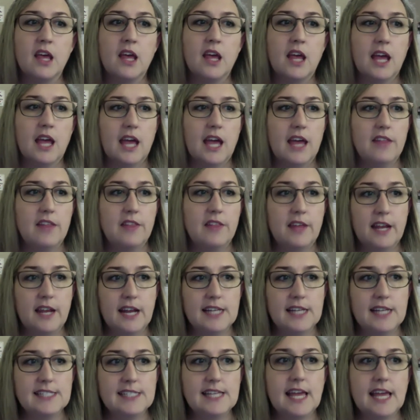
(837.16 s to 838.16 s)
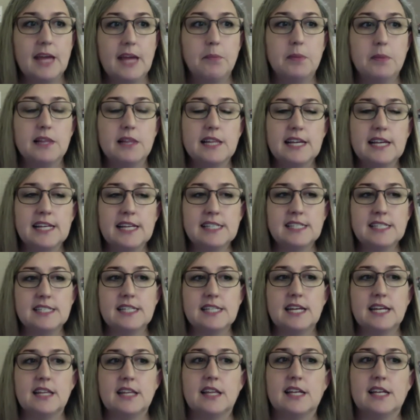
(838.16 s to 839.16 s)
And then I say, please
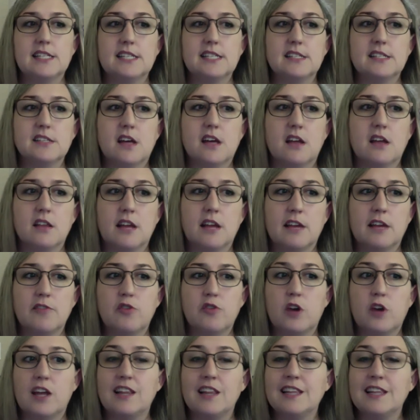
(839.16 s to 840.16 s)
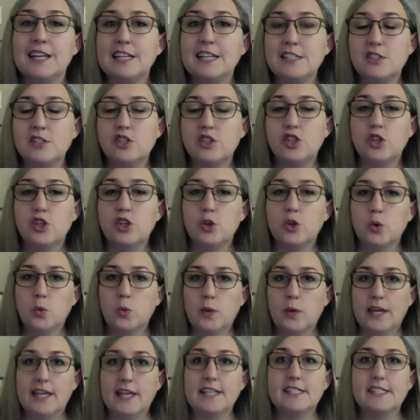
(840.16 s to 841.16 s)
attend lessons online for at least 2
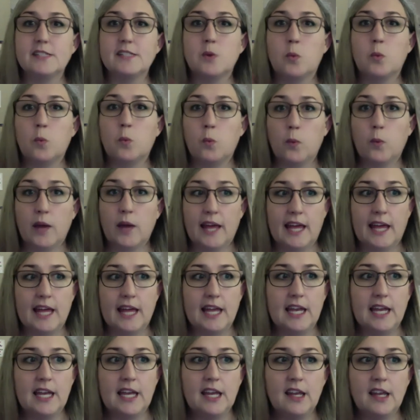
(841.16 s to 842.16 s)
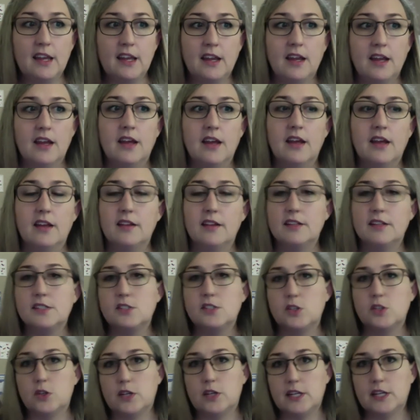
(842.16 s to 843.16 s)
weeks when the
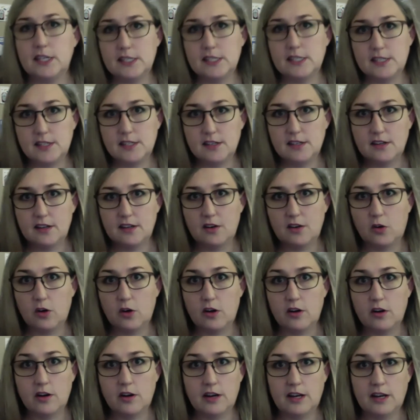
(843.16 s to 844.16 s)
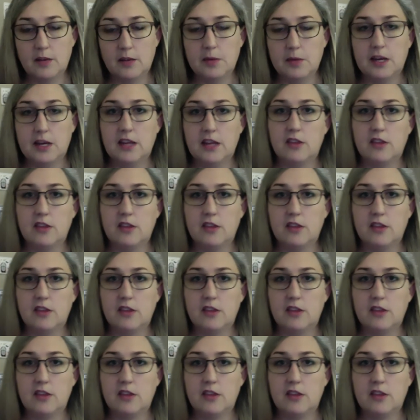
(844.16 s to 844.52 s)
student or anybody in their